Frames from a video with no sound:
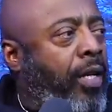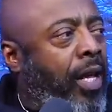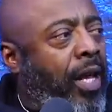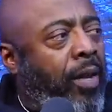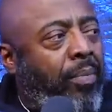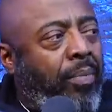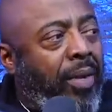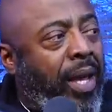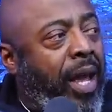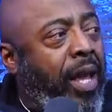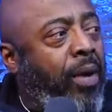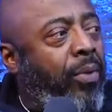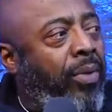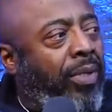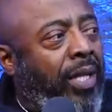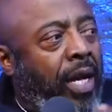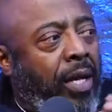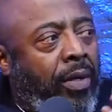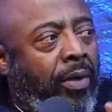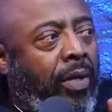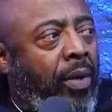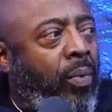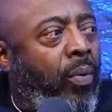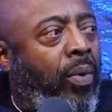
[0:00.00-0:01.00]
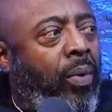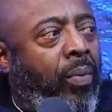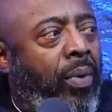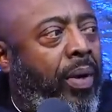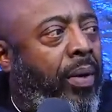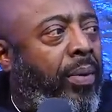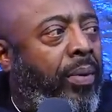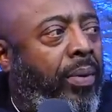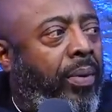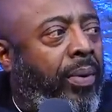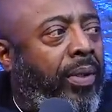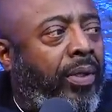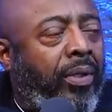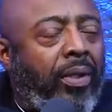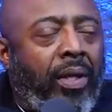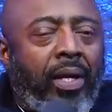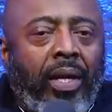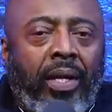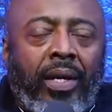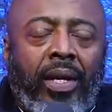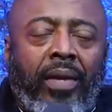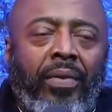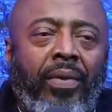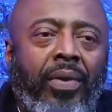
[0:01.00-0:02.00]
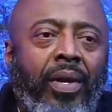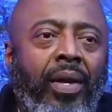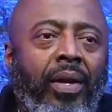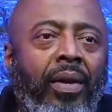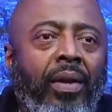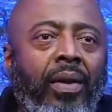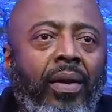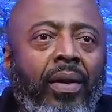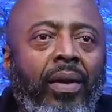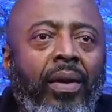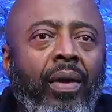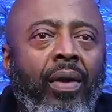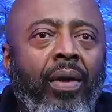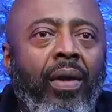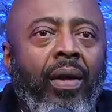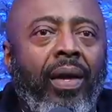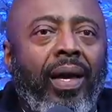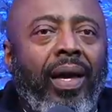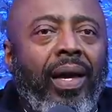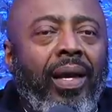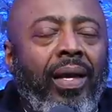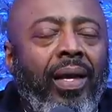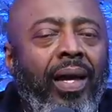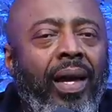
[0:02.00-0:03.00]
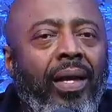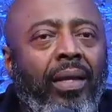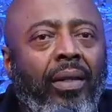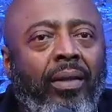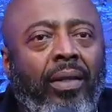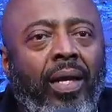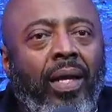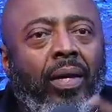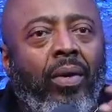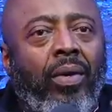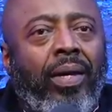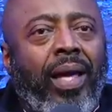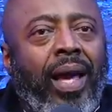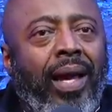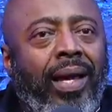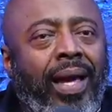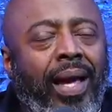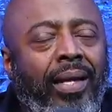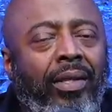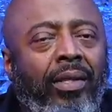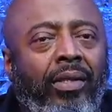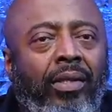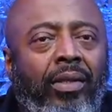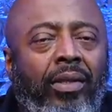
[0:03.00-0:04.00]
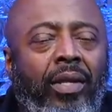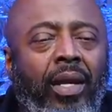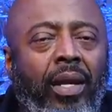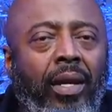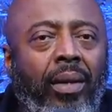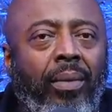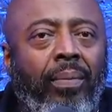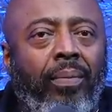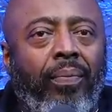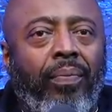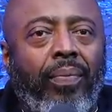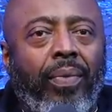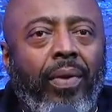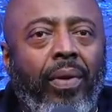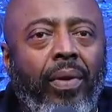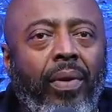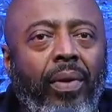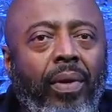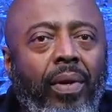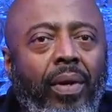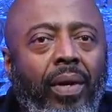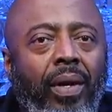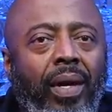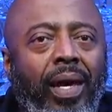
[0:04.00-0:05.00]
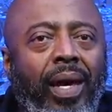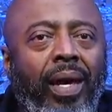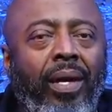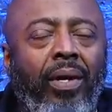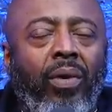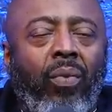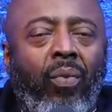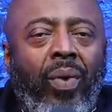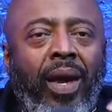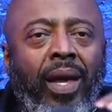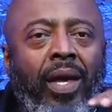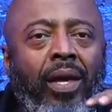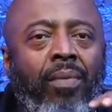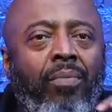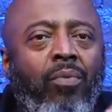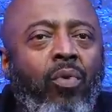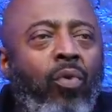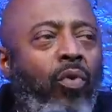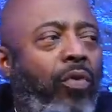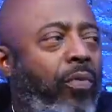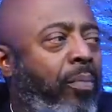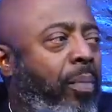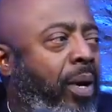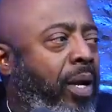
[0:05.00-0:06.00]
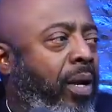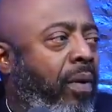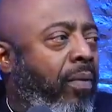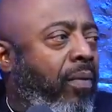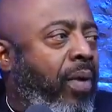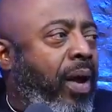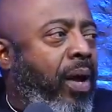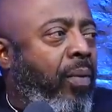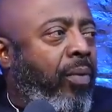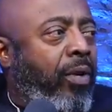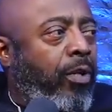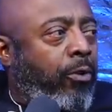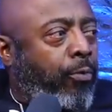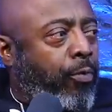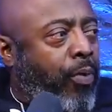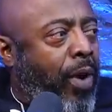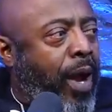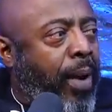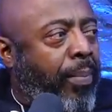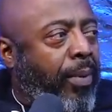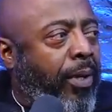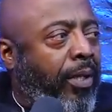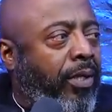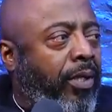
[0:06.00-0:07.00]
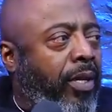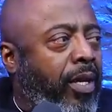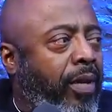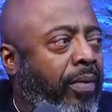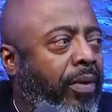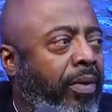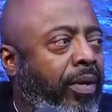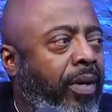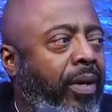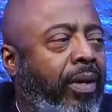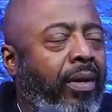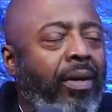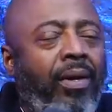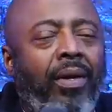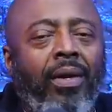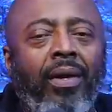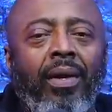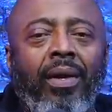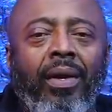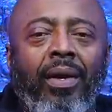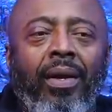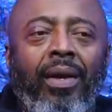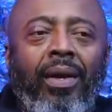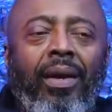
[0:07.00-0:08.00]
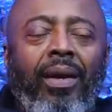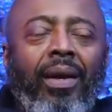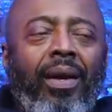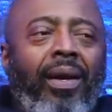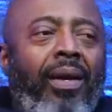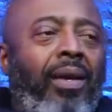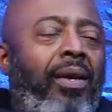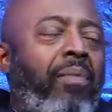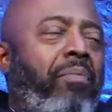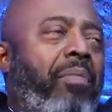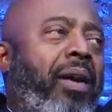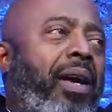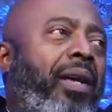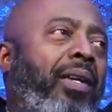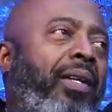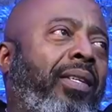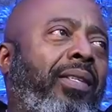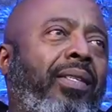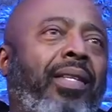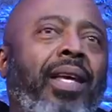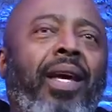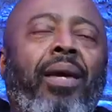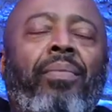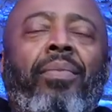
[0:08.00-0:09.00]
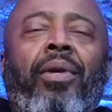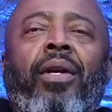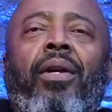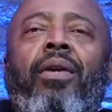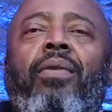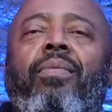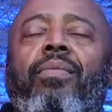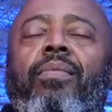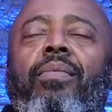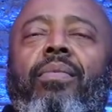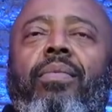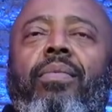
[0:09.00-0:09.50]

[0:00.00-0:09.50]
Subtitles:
The NBA was like, what are we going to do with this league and everything? And he had to think, okay, I got this team. And the way he moved money around with his properties and everything, and he made this damn near